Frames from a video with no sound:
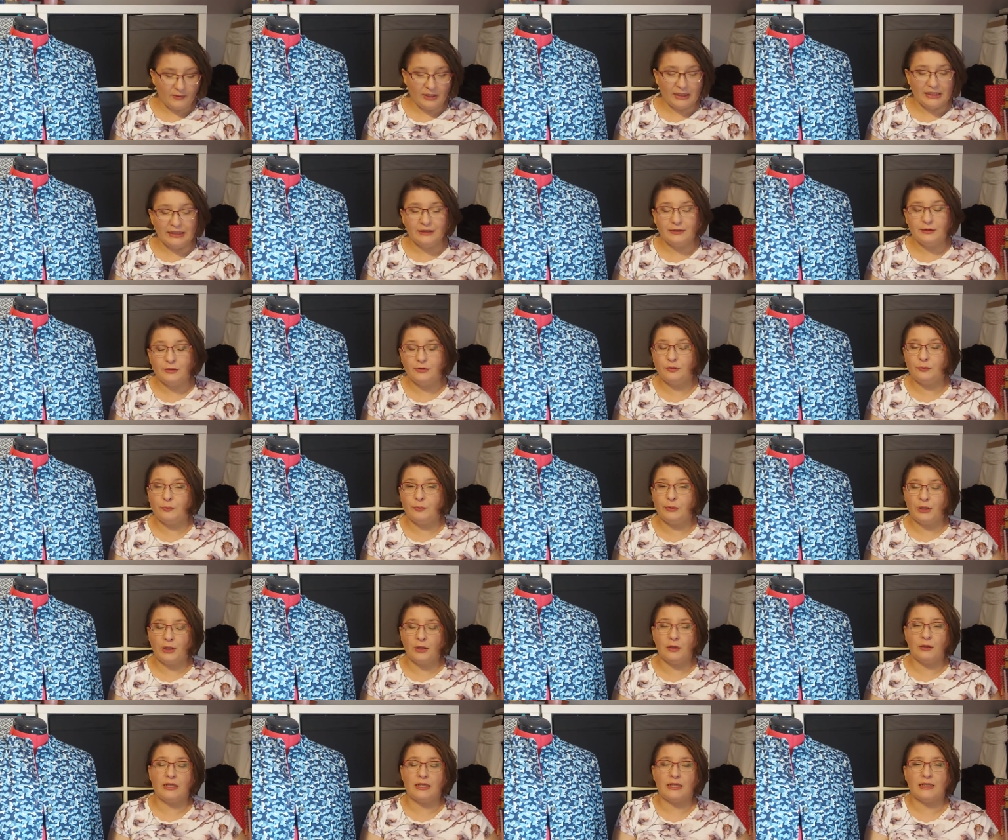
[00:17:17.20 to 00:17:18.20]
and to be
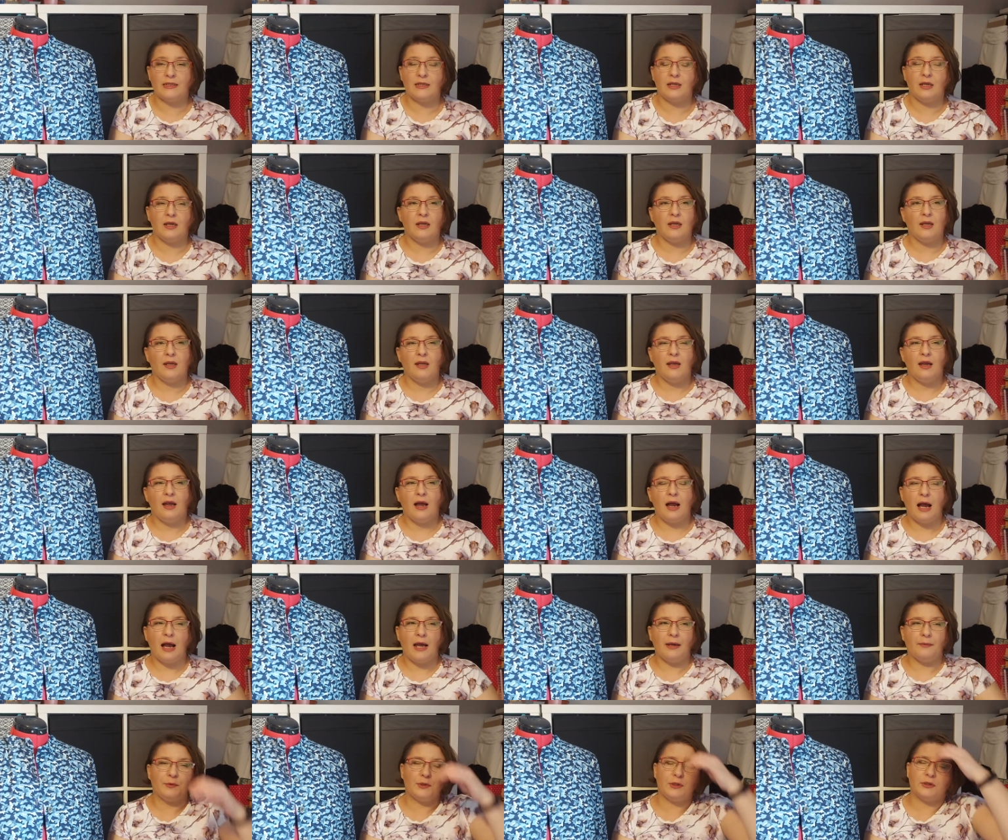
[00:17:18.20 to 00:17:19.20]
honest
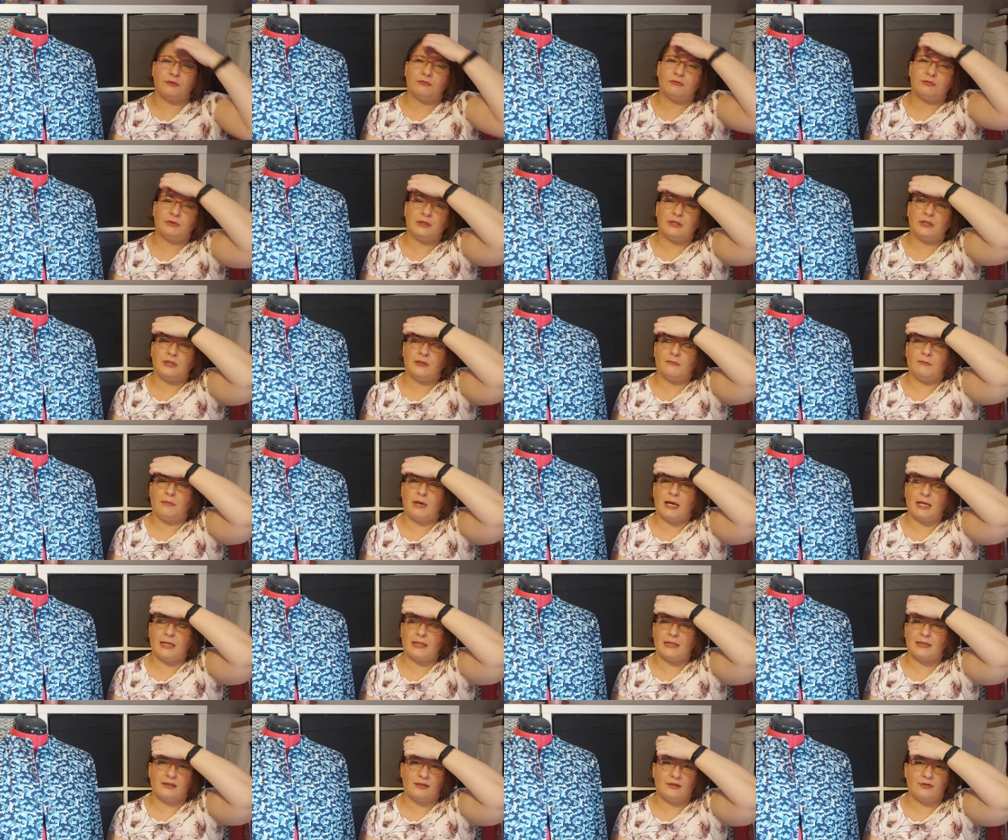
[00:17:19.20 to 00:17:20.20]
I'm not really
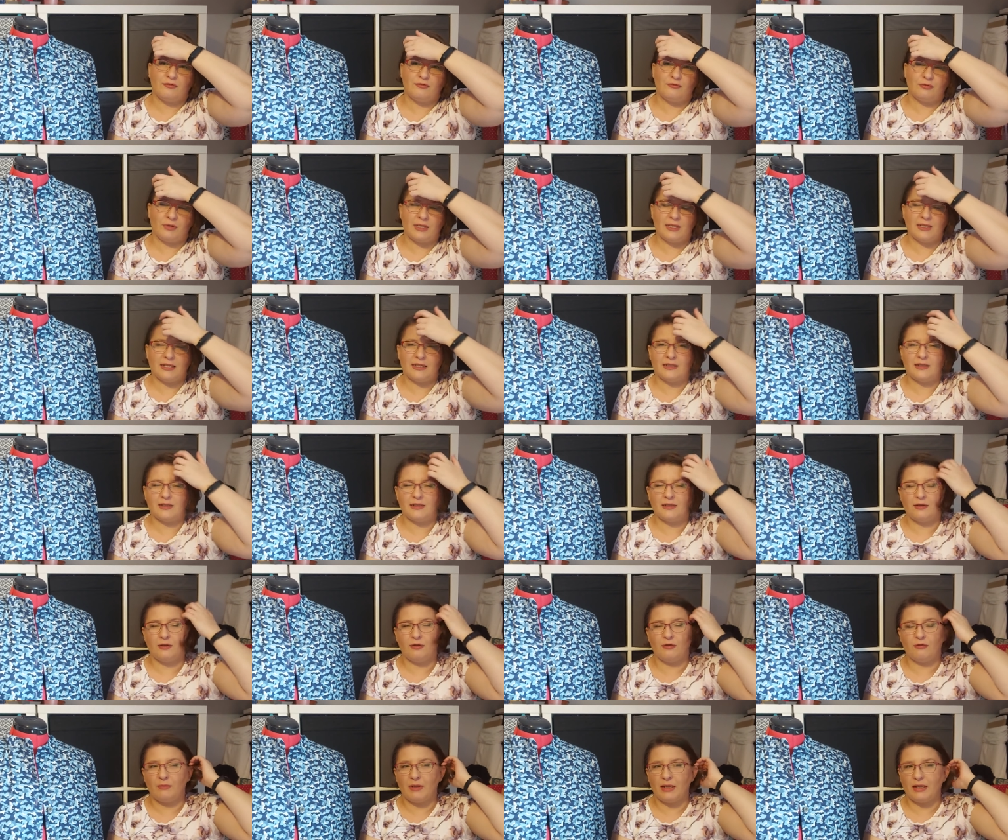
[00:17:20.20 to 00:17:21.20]
maxi dress
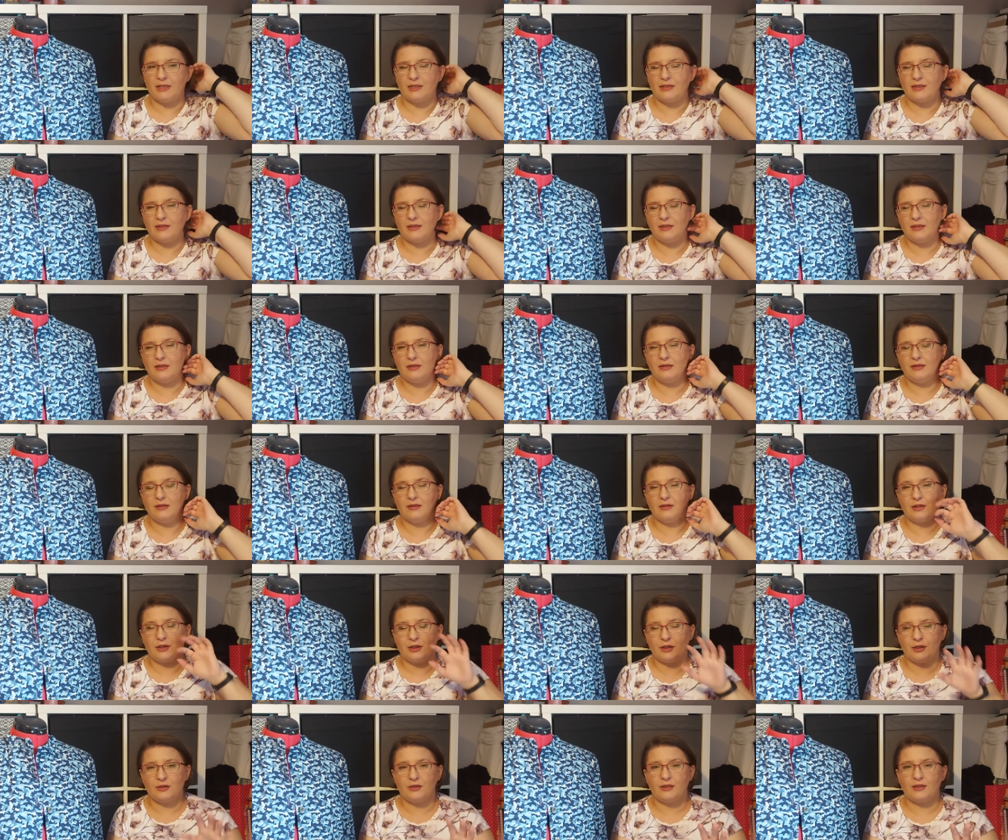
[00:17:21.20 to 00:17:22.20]
or maxi
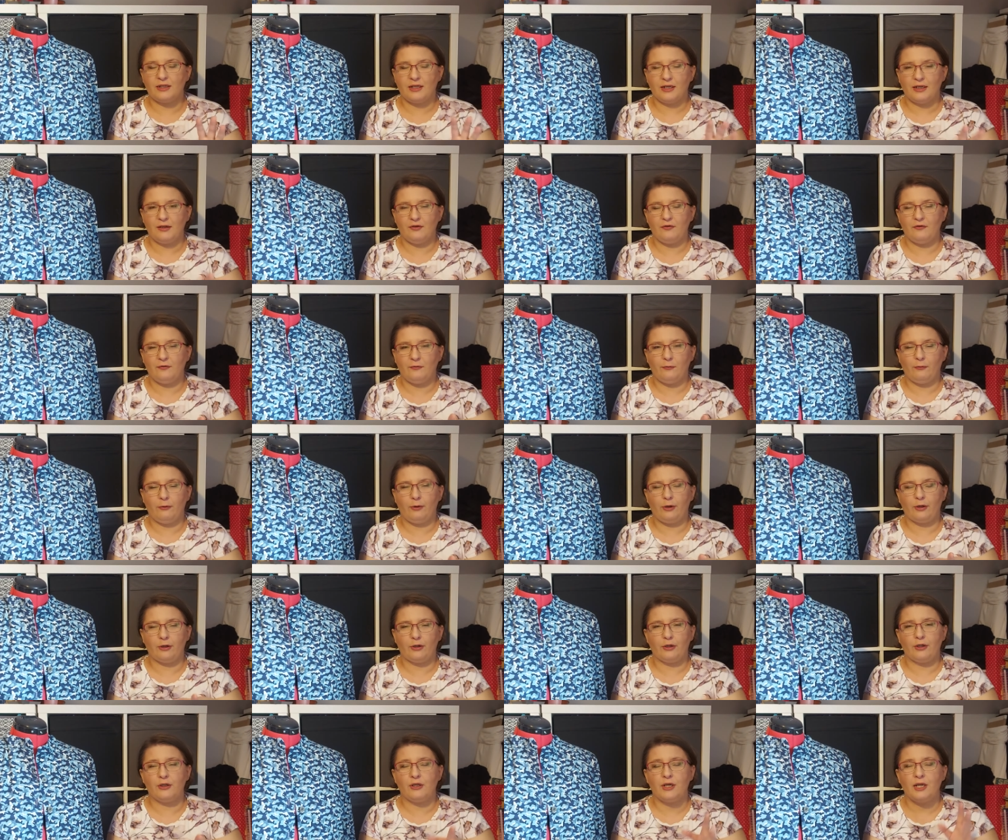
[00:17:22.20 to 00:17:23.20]
skirts kind of
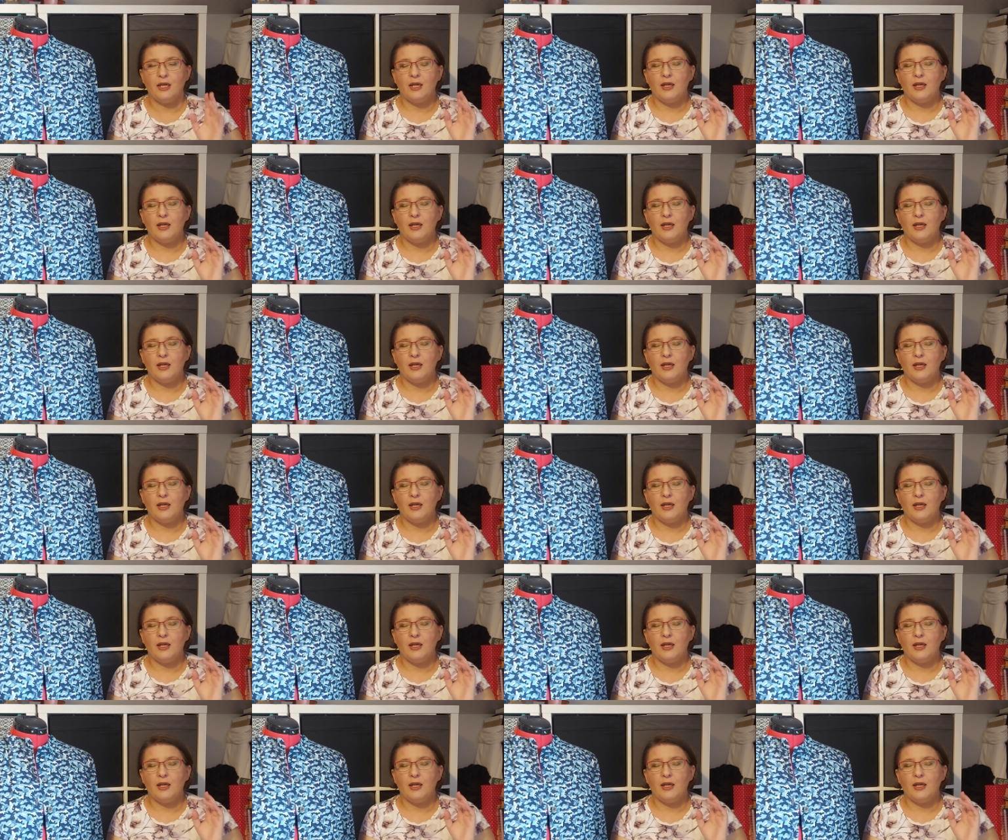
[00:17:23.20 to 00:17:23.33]
wearer